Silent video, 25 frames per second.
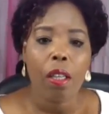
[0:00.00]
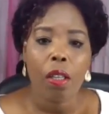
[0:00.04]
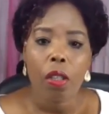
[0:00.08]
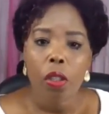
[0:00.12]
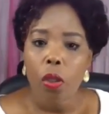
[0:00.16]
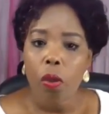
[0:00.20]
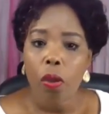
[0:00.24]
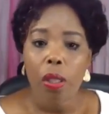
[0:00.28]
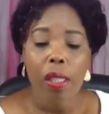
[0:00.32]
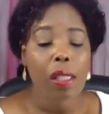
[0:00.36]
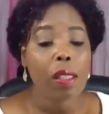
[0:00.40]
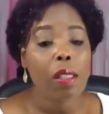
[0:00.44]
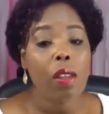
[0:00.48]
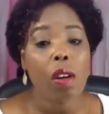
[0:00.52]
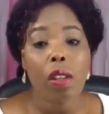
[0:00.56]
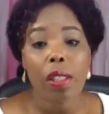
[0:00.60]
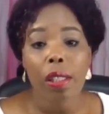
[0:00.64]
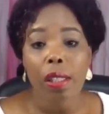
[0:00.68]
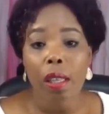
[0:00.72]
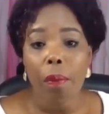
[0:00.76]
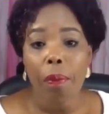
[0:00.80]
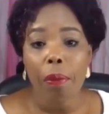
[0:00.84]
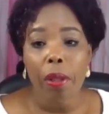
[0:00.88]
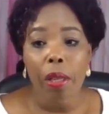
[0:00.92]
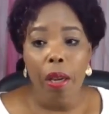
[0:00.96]
So it's not
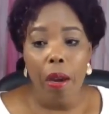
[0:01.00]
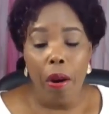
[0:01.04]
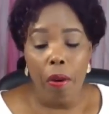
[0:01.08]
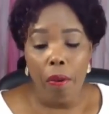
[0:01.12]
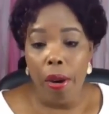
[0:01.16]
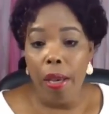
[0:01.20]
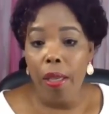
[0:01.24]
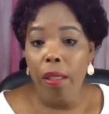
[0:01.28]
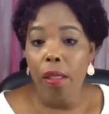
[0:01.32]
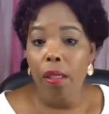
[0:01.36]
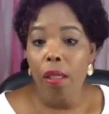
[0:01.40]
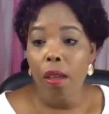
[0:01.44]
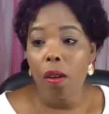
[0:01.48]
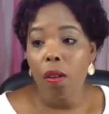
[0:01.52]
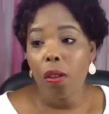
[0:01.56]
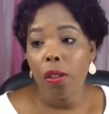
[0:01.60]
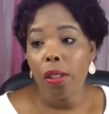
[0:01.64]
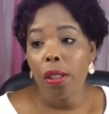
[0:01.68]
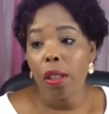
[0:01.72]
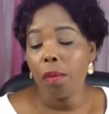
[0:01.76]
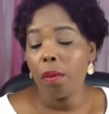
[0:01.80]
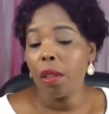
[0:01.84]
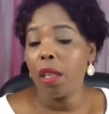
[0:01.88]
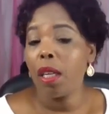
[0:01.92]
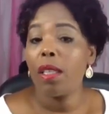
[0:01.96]
something crazy, because
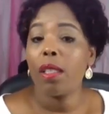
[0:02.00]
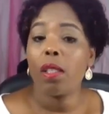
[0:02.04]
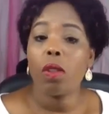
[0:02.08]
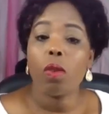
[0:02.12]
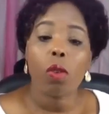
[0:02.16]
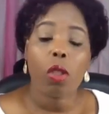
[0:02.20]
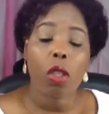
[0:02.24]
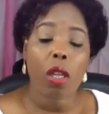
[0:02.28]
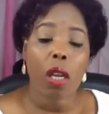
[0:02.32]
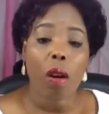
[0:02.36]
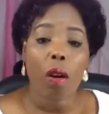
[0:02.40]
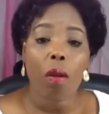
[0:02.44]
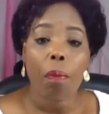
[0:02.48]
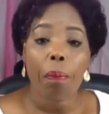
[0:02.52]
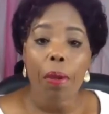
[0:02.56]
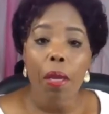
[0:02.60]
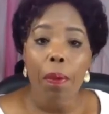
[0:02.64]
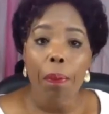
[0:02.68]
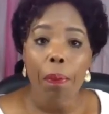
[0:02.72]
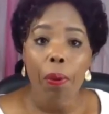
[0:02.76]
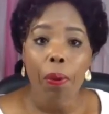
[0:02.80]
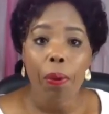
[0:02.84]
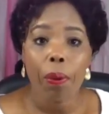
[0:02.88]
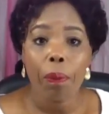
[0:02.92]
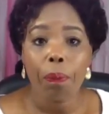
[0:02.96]
sometimes you tell
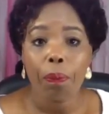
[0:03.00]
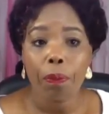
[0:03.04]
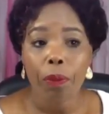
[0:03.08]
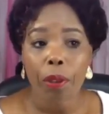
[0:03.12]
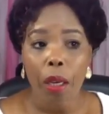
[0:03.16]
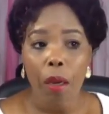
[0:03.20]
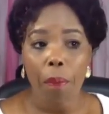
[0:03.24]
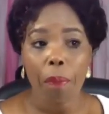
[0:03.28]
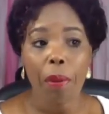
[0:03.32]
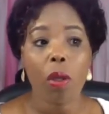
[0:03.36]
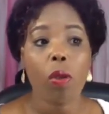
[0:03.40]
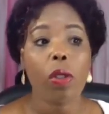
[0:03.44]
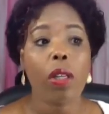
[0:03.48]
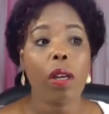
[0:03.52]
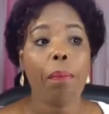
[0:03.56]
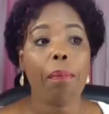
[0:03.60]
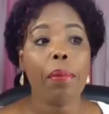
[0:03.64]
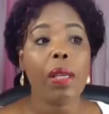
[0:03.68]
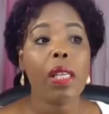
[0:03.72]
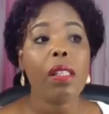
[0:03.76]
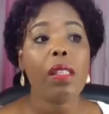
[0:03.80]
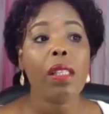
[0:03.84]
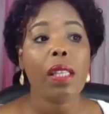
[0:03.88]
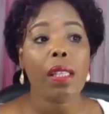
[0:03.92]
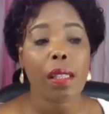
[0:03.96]
people about a
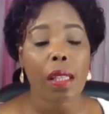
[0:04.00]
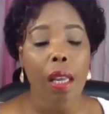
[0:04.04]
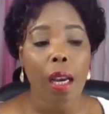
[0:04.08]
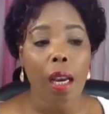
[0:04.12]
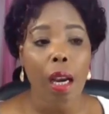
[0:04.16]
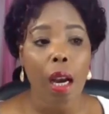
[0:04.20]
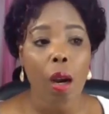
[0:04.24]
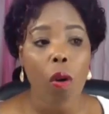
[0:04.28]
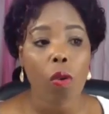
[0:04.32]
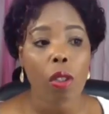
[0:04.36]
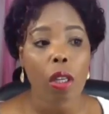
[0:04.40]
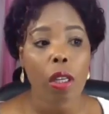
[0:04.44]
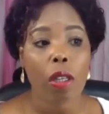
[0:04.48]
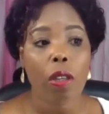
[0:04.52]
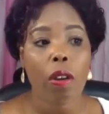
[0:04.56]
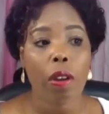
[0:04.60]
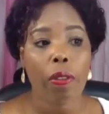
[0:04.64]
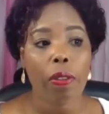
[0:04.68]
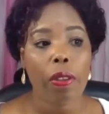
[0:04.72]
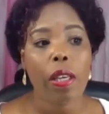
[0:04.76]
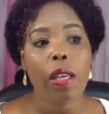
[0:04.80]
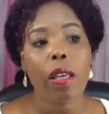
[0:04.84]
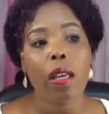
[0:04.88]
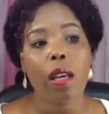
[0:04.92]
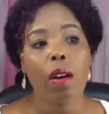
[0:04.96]
business account and you're
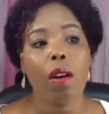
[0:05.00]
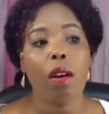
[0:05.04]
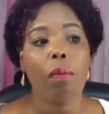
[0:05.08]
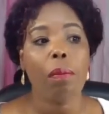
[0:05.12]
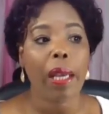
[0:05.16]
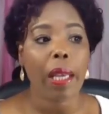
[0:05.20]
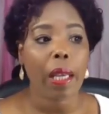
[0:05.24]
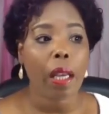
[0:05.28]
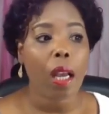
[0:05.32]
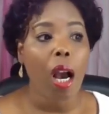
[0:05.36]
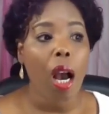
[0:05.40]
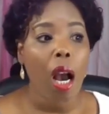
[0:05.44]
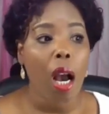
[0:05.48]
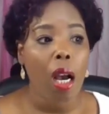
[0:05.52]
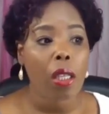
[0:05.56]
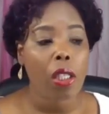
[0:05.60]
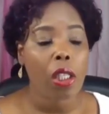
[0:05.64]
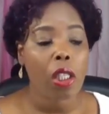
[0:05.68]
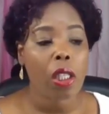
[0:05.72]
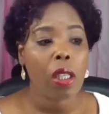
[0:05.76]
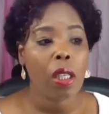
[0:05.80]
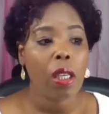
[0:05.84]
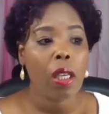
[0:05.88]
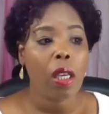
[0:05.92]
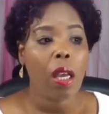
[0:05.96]
thinking, oh my
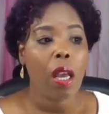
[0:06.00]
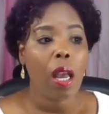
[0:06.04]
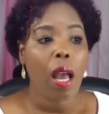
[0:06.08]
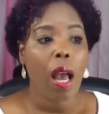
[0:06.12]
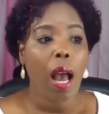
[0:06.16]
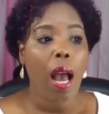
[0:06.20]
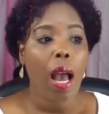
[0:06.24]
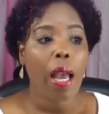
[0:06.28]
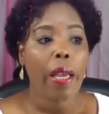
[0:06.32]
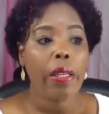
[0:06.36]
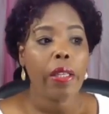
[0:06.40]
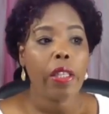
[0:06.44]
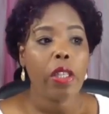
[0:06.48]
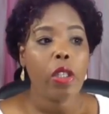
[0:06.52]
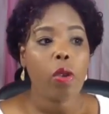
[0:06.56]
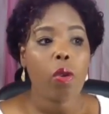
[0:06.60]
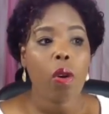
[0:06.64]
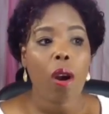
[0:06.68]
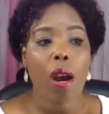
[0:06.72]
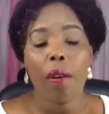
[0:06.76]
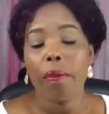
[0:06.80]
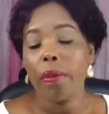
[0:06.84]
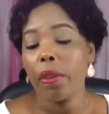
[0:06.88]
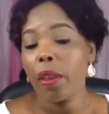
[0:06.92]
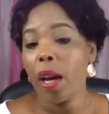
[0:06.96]
gosh, I need to
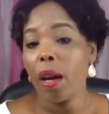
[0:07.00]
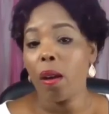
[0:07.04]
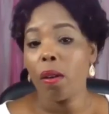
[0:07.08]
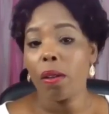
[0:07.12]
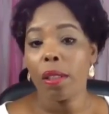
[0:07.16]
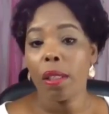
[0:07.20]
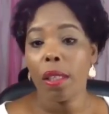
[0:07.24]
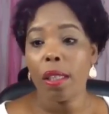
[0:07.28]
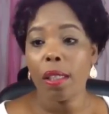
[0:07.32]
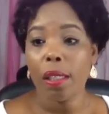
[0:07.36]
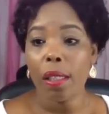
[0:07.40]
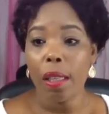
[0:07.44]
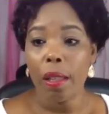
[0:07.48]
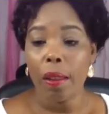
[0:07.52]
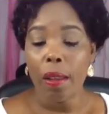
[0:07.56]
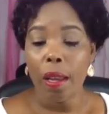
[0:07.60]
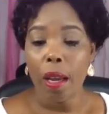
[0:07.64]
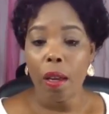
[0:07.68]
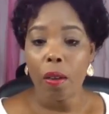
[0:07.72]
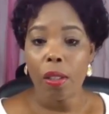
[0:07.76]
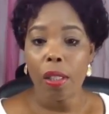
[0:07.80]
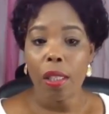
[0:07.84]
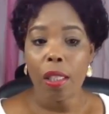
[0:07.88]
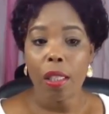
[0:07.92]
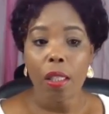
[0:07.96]
have thousands and
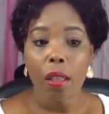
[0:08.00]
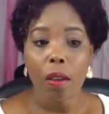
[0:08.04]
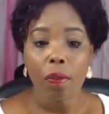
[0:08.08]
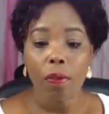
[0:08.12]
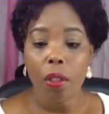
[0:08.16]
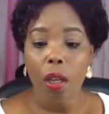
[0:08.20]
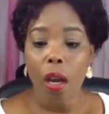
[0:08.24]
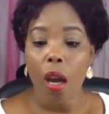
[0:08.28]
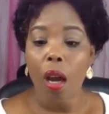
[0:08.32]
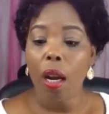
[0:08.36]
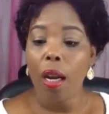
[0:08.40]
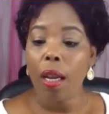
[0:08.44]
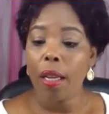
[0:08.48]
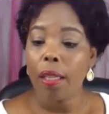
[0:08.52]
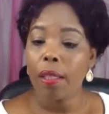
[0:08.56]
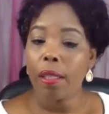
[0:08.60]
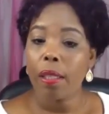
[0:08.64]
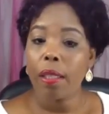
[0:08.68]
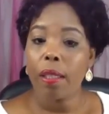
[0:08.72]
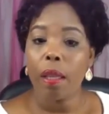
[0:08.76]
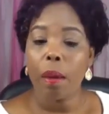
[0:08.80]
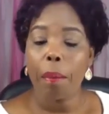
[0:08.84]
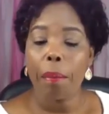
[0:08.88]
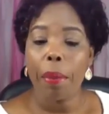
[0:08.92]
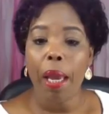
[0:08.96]
thousands of dollars
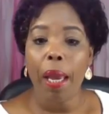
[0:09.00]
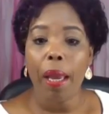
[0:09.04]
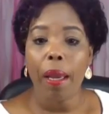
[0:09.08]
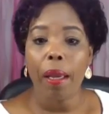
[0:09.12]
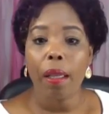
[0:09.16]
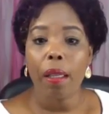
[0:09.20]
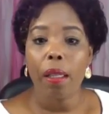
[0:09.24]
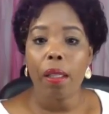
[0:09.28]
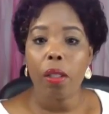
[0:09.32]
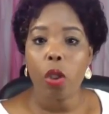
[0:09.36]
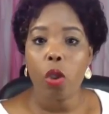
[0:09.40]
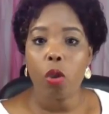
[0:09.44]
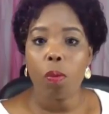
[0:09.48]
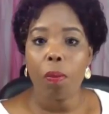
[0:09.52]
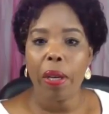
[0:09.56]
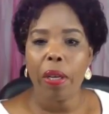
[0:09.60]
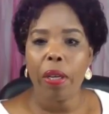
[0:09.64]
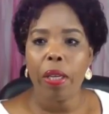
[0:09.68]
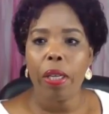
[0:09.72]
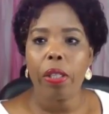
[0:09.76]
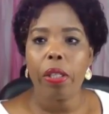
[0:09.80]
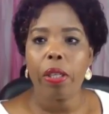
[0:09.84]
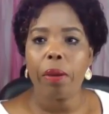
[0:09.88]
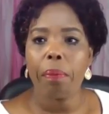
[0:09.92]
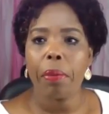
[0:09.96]
in the bank to
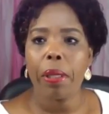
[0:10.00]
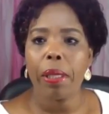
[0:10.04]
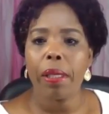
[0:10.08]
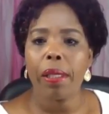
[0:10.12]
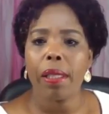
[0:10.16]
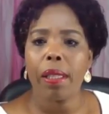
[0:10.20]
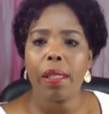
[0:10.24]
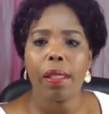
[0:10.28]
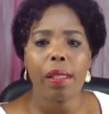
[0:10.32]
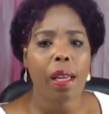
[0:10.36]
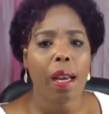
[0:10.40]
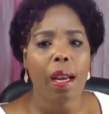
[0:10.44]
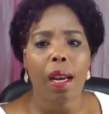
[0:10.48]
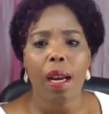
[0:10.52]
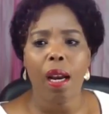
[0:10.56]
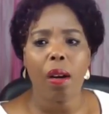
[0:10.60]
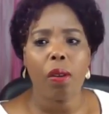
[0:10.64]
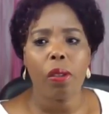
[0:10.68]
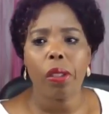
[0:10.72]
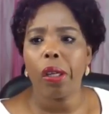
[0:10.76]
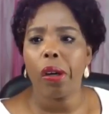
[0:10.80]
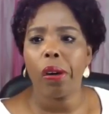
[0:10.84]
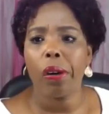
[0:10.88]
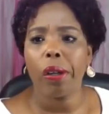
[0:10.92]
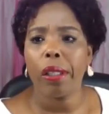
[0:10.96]
manage a business
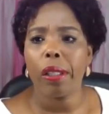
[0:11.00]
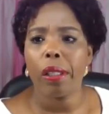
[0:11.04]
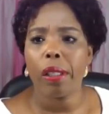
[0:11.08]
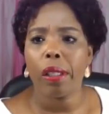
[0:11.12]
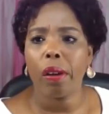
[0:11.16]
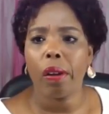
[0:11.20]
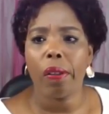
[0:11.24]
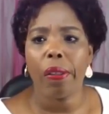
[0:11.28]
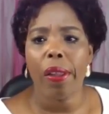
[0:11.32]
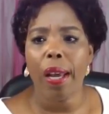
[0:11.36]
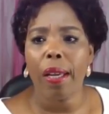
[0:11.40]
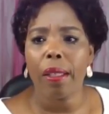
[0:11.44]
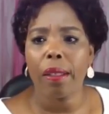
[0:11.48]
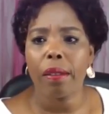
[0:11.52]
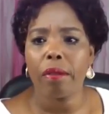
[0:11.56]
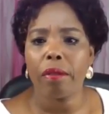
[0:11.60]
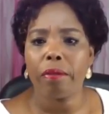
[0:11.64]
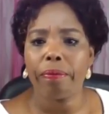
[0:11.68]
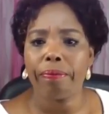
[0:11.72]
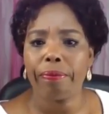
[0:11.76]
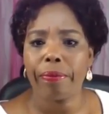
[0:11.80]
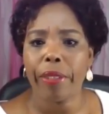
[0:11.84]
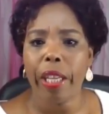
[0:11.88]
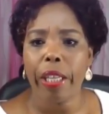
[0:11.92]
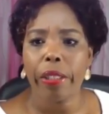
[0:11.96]
account. No, it's not that.
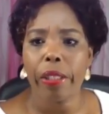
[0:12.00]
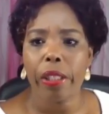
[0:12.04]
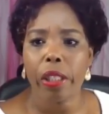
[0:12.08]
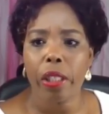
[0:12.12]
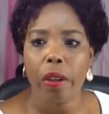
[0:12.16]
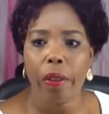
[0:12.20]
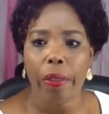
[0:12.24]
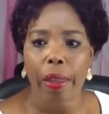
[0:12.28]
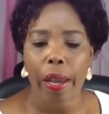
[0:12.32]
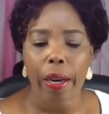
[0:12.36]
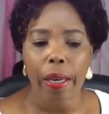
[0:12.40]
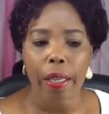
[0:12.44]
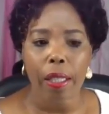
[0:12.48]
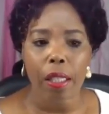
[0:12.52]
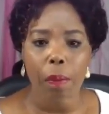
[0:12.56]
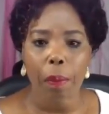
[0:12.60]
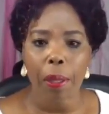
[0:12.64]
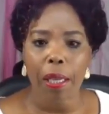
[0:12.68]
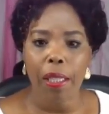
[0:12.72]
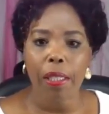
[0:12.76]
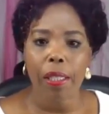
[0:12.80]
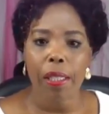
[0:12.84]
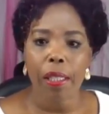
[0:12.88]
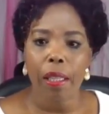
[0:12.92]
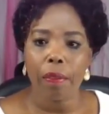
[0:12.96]
It's not that
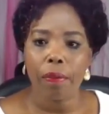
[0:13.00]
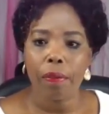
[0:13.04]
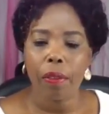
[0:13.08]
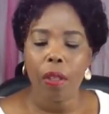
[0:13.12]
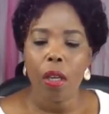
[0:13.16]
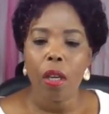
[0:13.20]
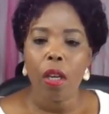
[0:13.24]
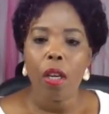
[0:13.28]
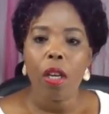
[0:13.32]
expensive.